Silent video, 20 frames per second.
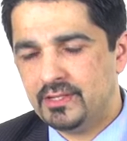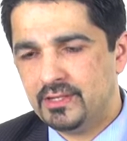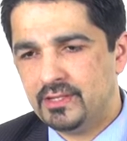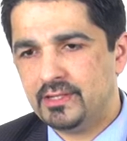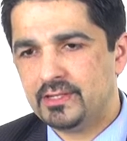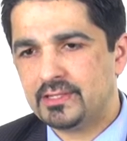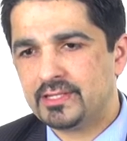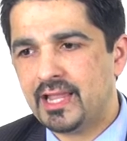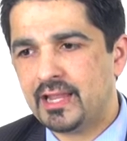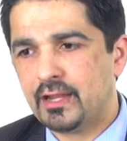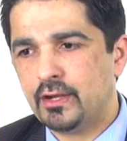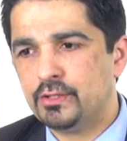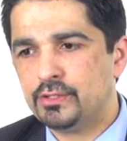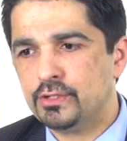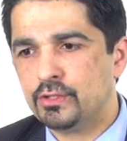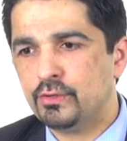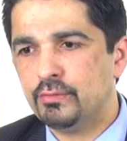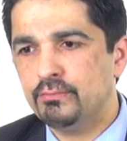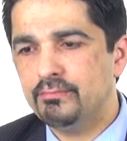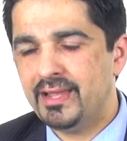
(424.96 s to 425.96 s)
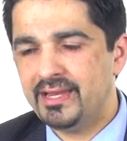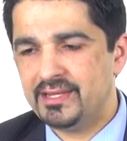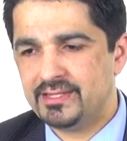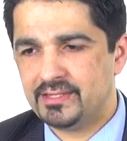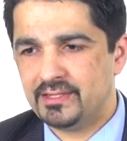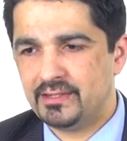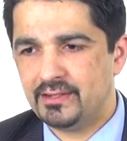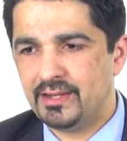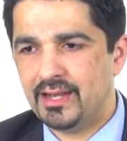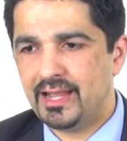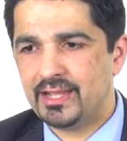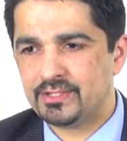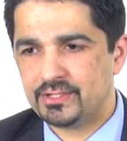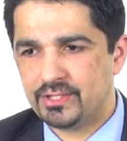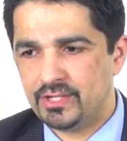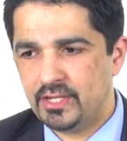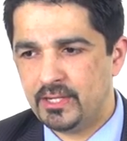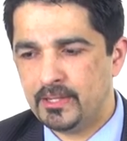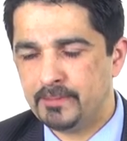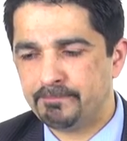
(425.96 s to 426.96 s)
in Psychological Medicine last
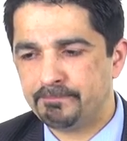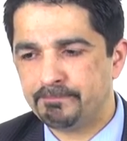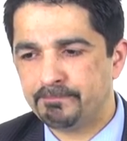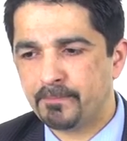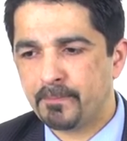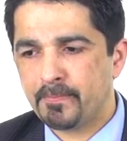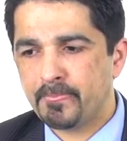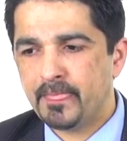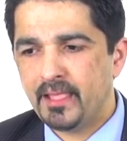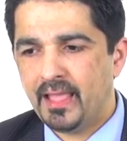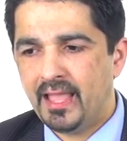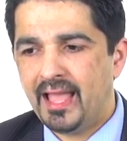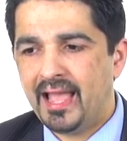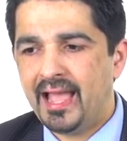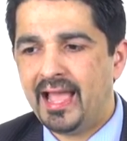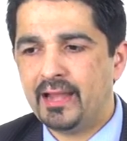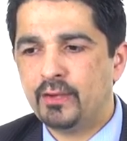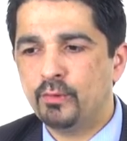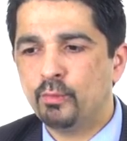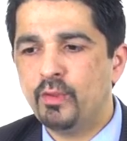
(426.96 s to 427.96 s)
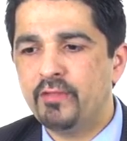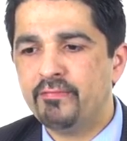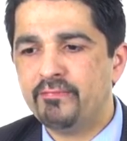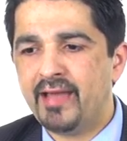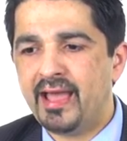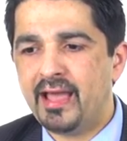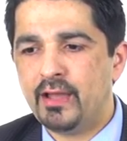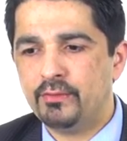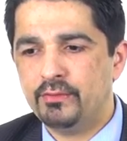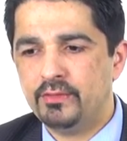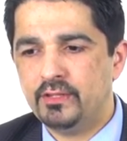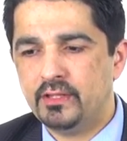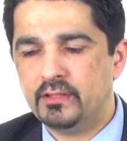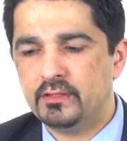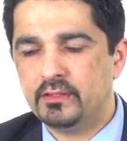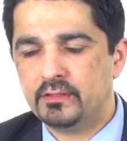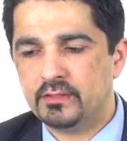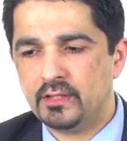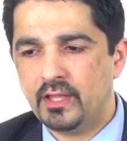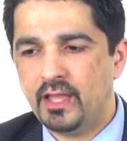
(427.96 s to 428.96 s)
year. And we found
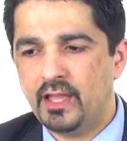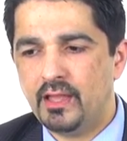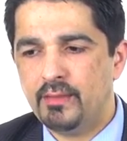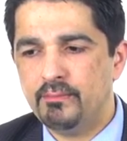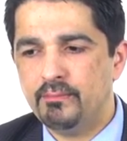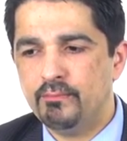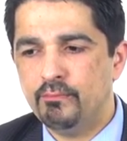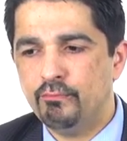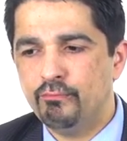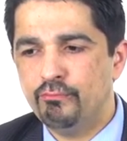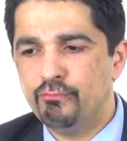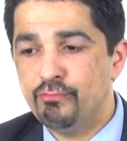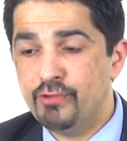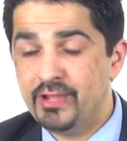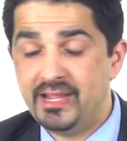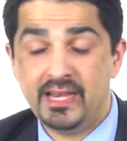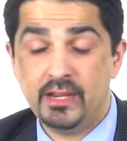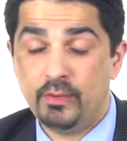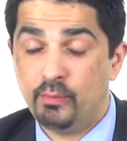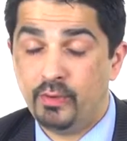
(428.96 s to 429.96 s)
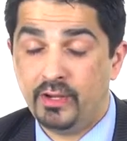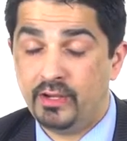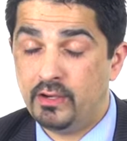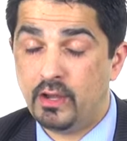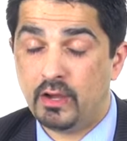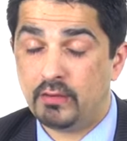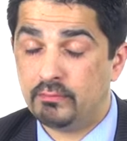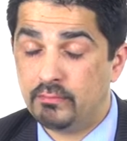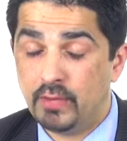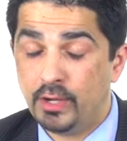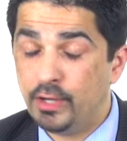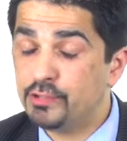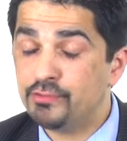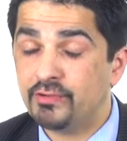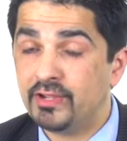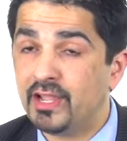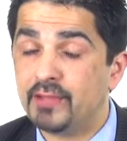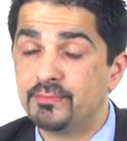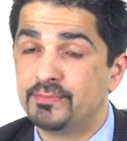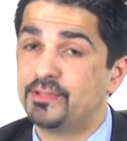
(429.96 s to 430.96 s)
that really we're not
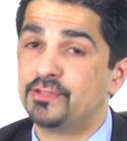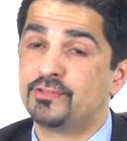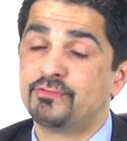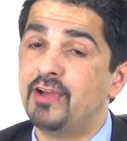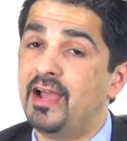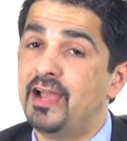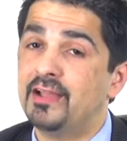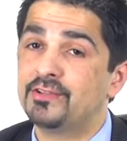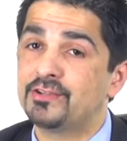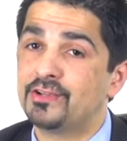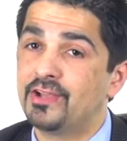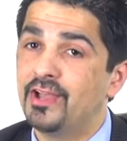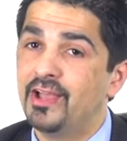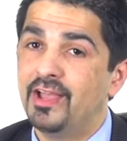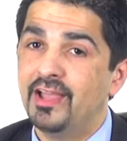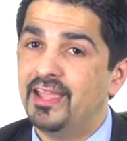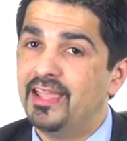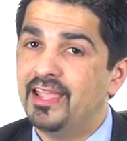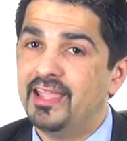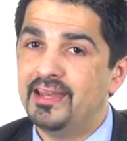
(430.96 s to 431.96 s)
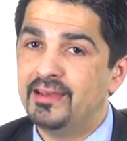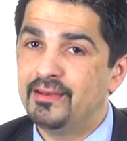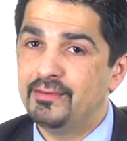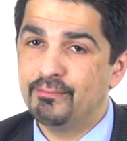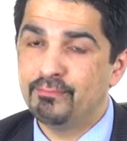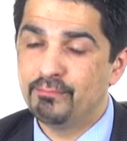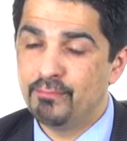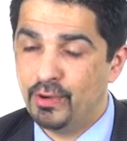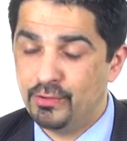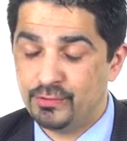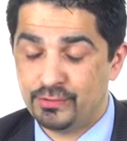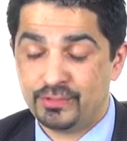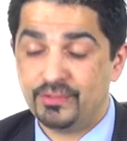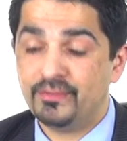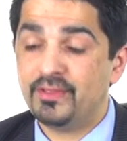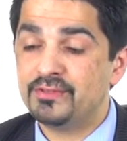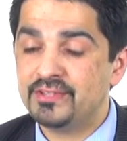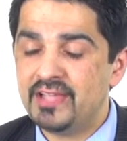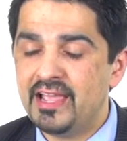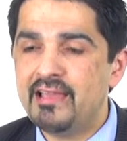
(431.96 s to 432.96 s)
monitoring up to scratch in most of
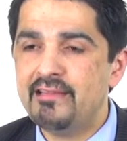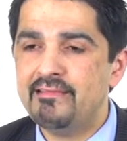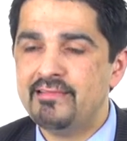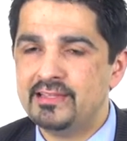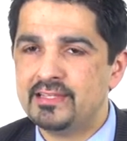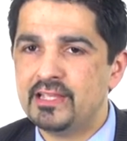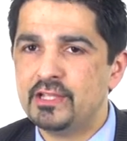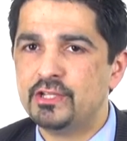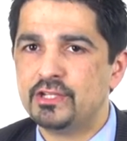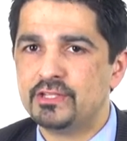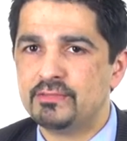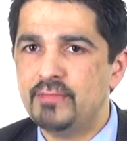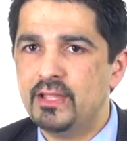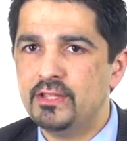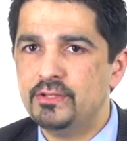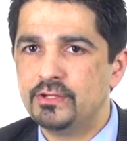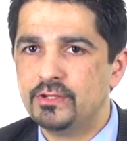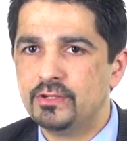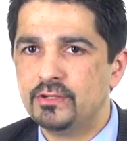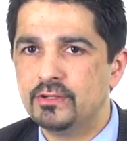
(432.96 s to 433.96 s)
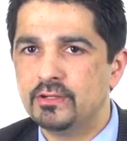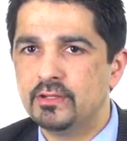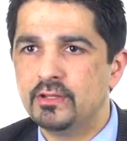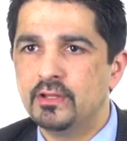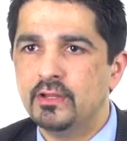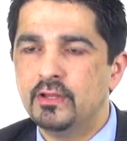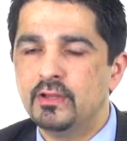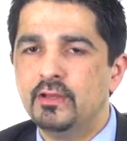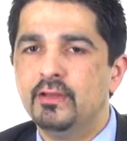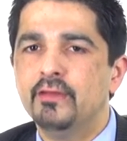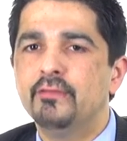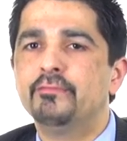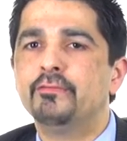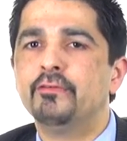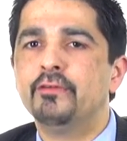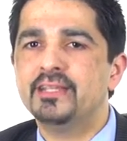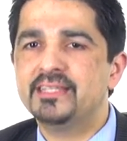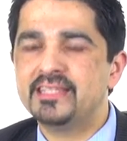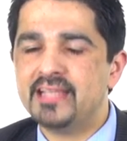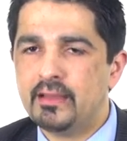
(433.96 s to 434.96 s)
those areas I just mentioned.
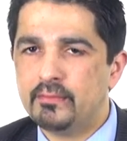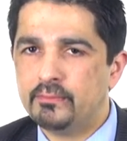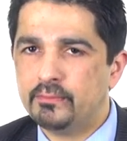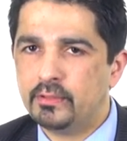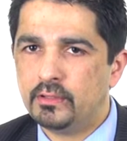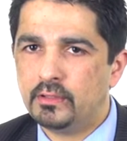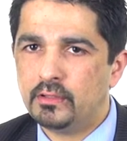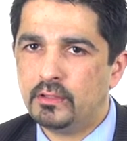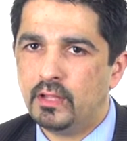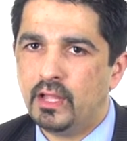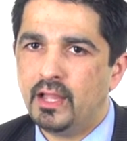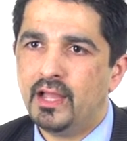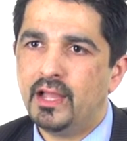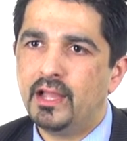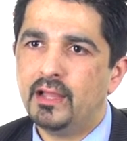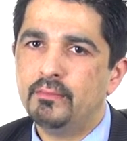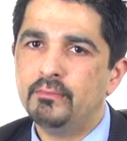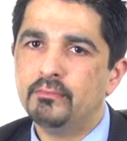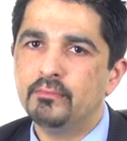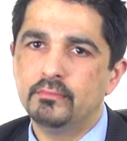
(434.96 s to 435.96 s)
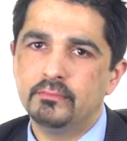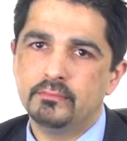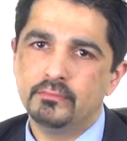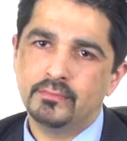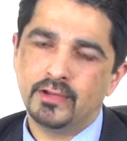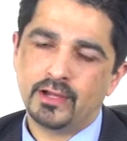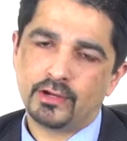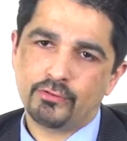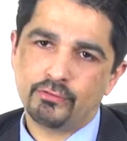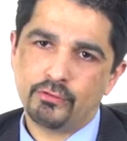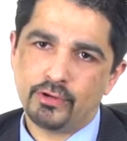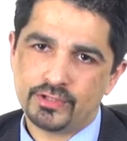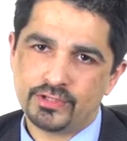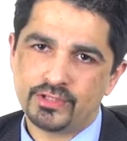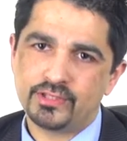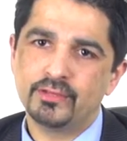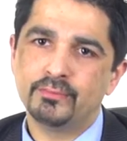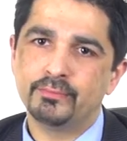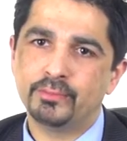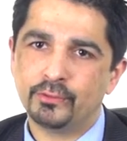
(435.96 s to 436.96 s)
For example, across
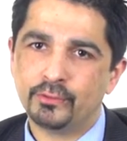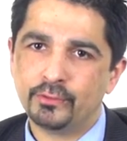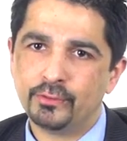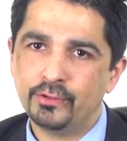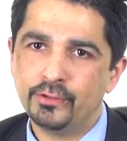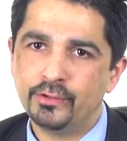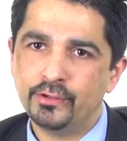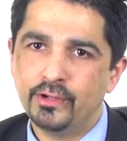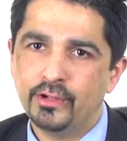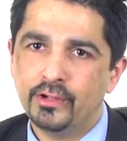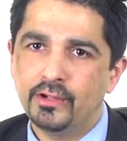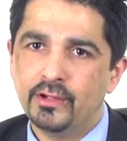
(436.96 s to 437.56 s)
the board,